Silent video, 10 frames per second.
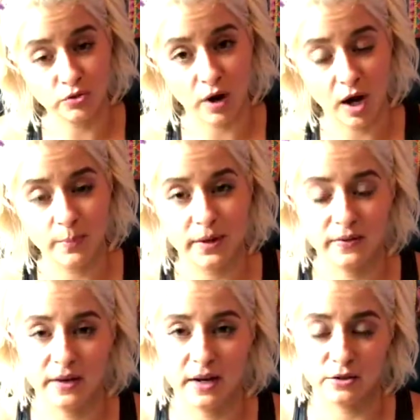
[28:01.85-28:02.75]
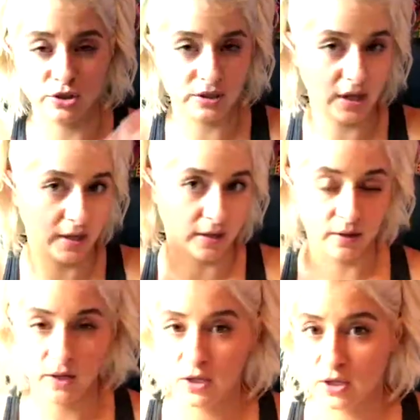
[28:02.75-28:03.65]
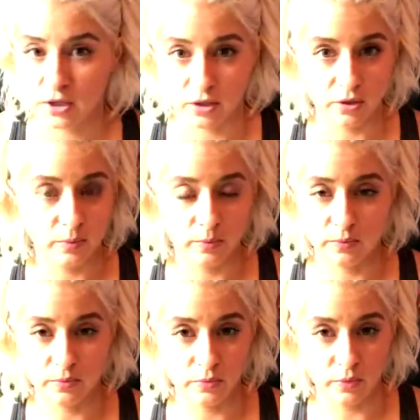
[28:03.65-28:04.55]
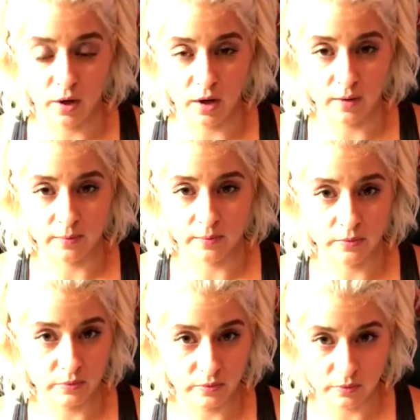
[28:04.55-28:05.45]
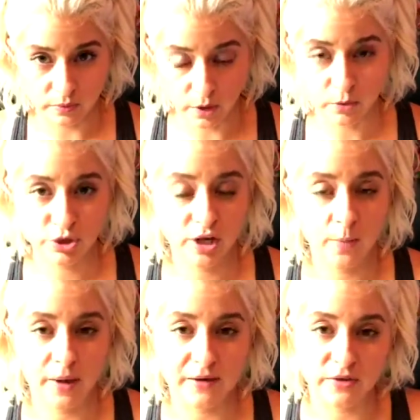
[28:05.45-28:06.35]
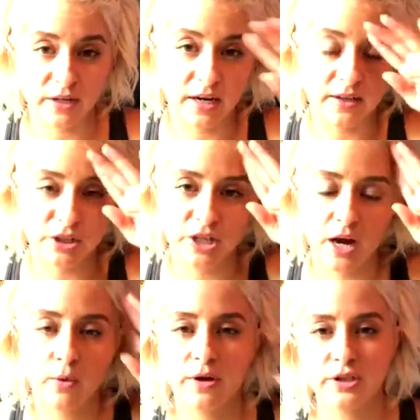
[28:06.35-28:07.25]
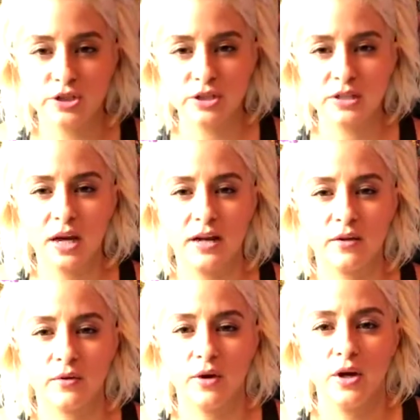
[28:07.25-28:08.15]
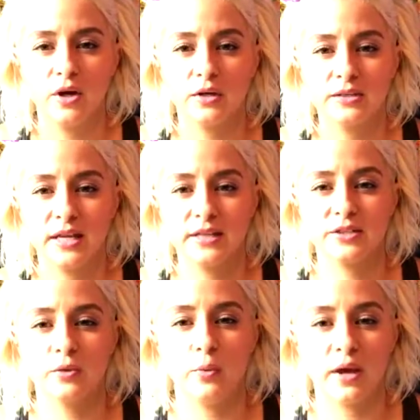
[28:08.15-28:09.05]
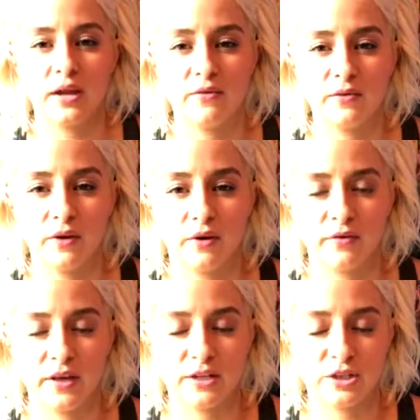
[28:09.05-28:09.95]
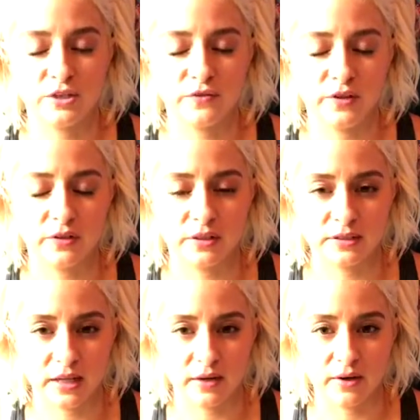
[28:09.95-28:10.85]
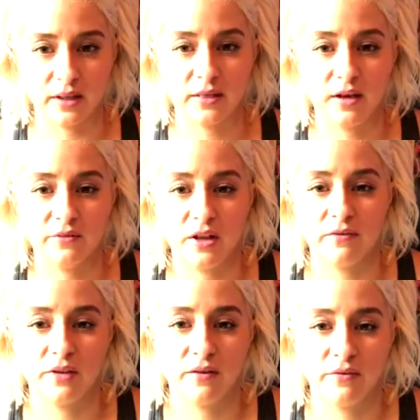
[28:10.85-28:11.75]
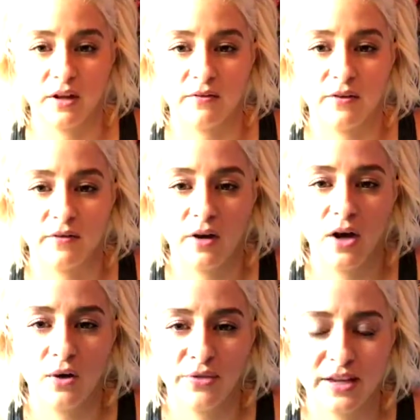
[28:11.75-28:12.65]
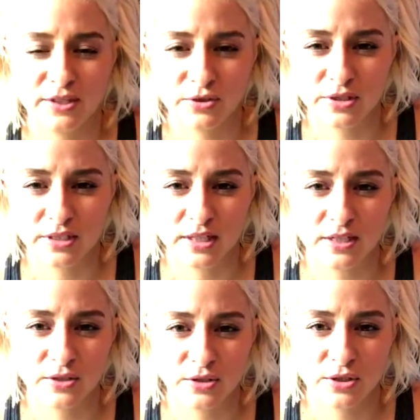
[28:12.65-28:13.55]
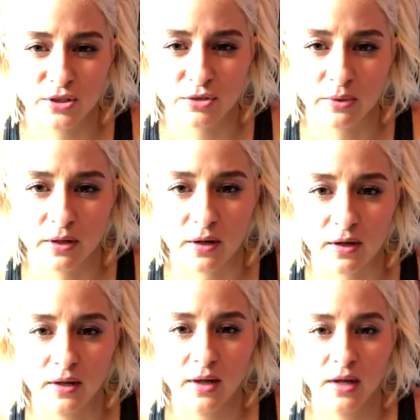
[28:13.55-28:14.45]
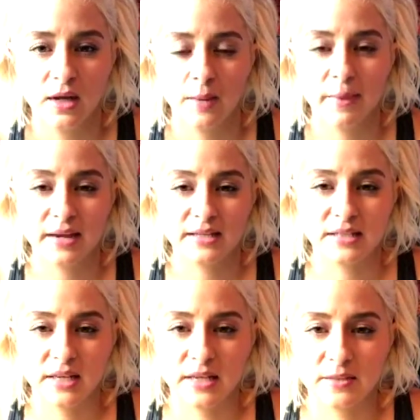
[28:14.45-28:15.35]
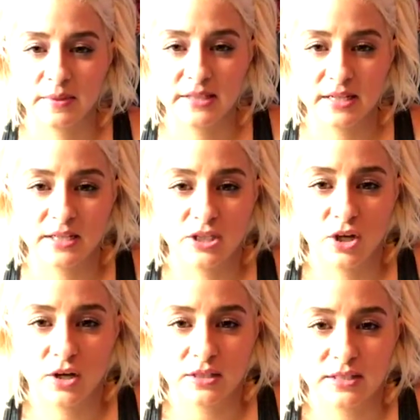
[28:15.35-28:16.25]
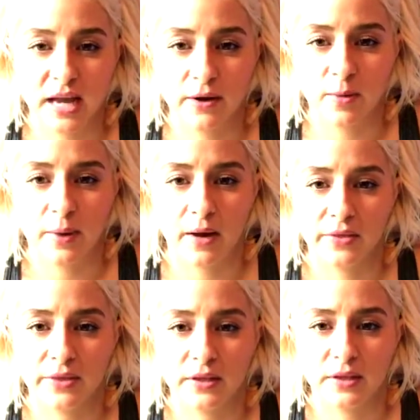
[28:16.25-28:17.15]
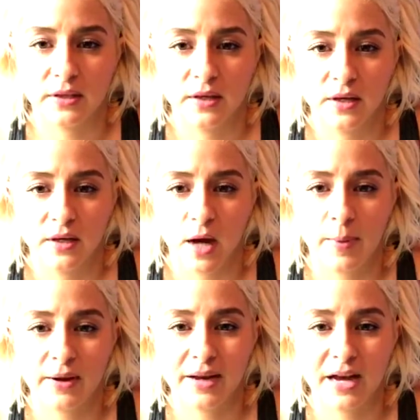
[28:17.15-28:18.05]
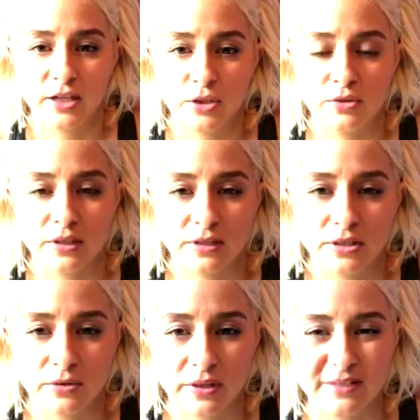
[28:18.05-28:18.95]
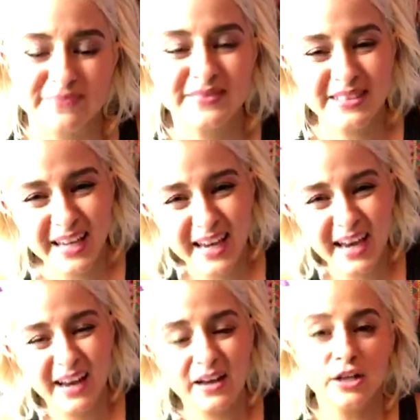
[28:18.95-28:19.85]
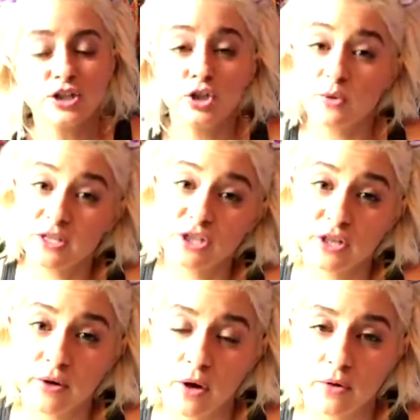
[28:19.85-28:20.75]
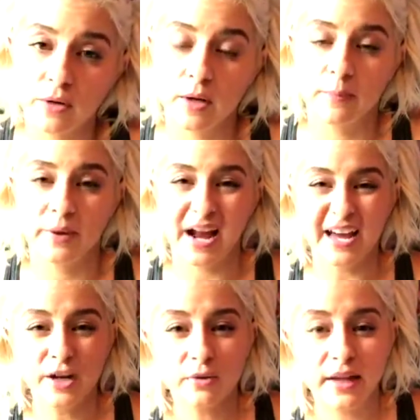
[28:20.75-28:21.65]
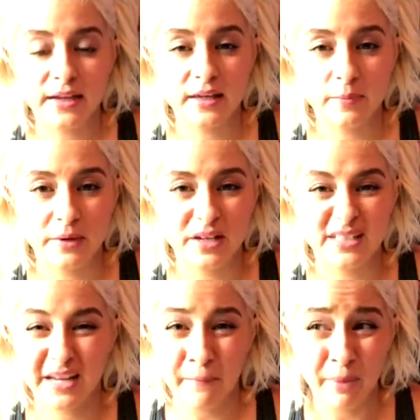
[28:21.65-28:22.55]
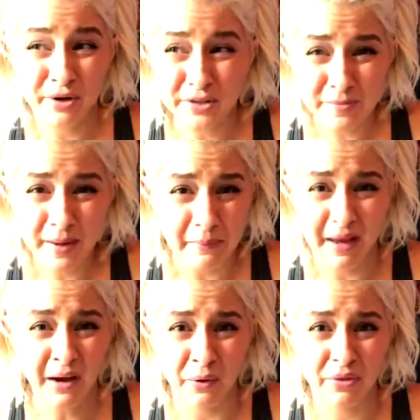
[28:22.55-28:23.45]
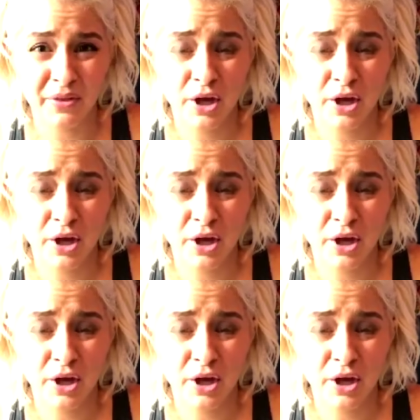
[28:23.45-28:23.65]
drop, and then I'll just kind of lotion up after I get out of the shower, and it just kind of takes the wave of anxious feelings out. I love, love, love, love, love. Oh, thanks, Christine. You're such a sweetheart. Maggie says, my dentist talks down about not using Listerine. Yeah, to each their own, but I don't like it because it burns my mouth.